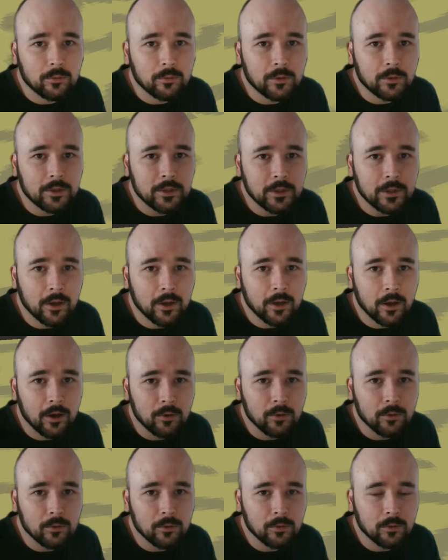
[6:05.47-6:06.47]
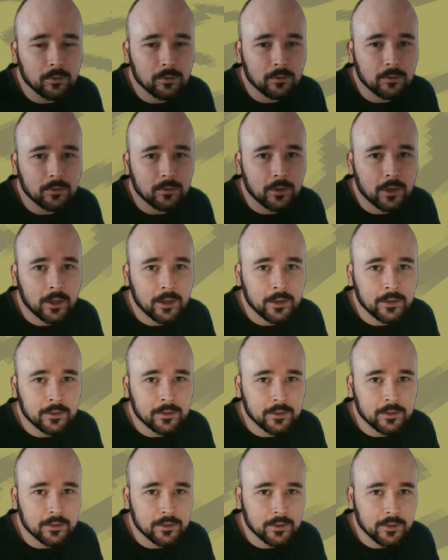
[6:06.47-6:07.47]
We see how
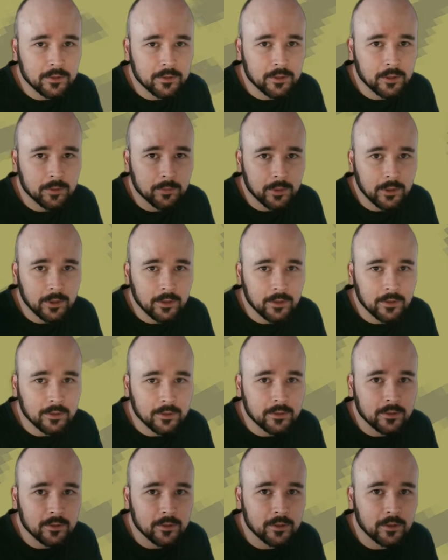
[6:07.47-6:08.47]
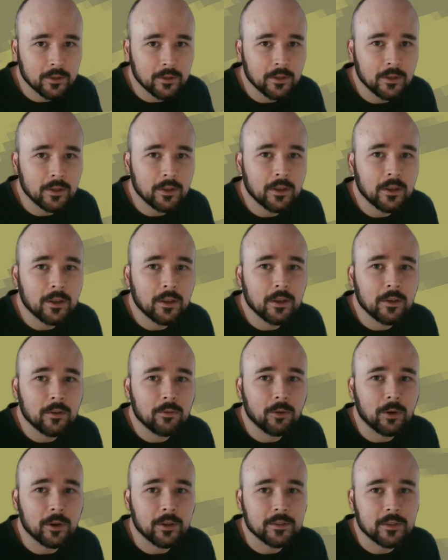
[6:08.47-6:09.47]
nice the system is.
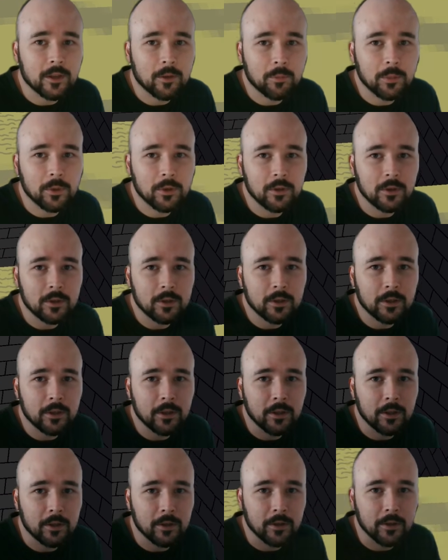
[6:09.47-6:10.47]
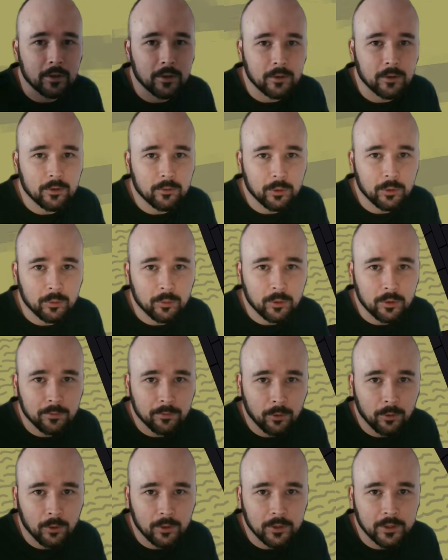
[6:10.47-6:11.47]
For example, here we will
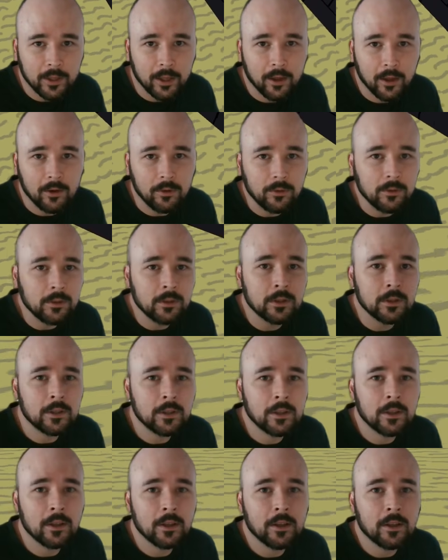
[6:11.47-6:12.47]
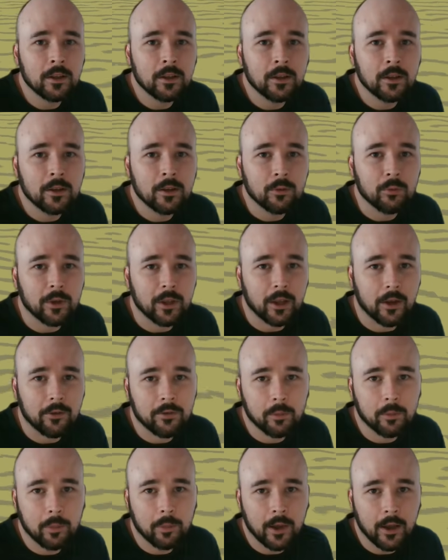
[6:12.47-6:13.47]
fall down. We have
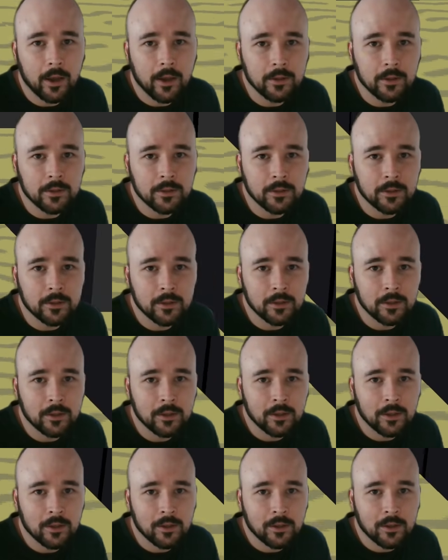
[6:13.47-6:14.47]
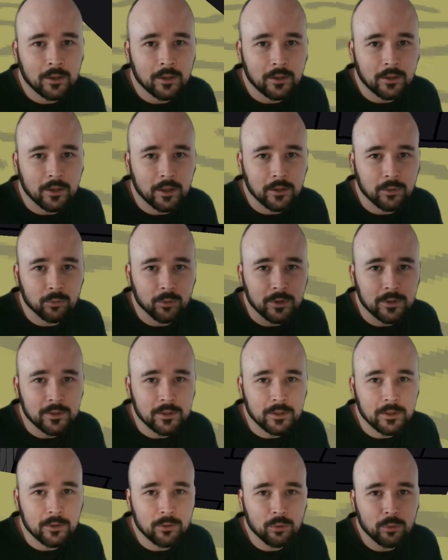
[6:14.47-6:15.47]
a path, and we
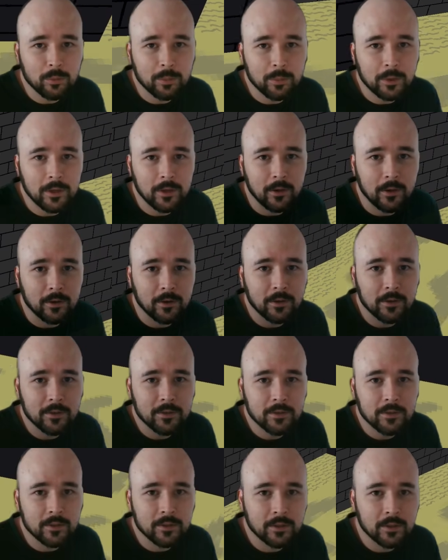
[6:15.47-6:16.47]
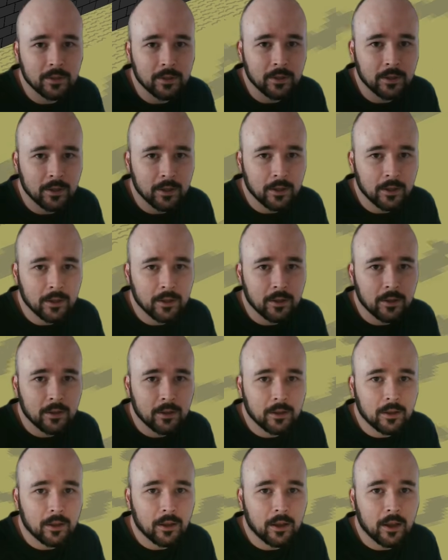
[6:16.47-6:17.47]
see two pillars.
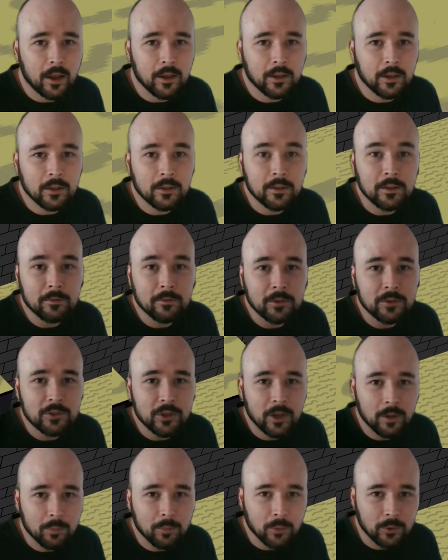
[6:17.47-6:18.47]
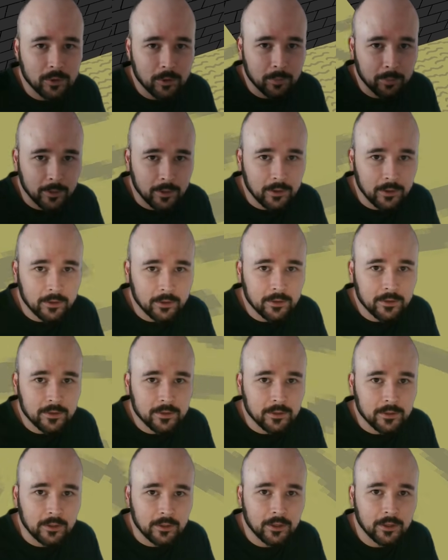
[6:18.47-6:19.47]
I can even jump on the
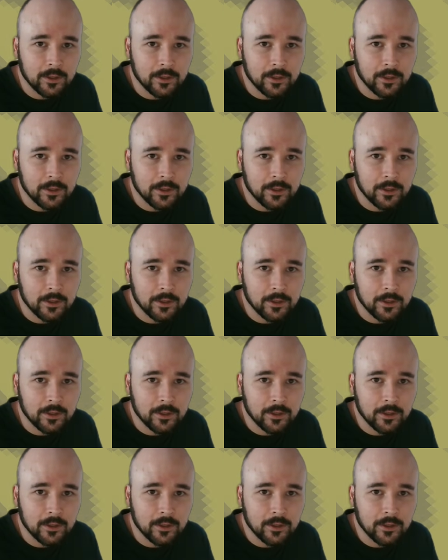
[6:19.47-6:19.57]
pillars.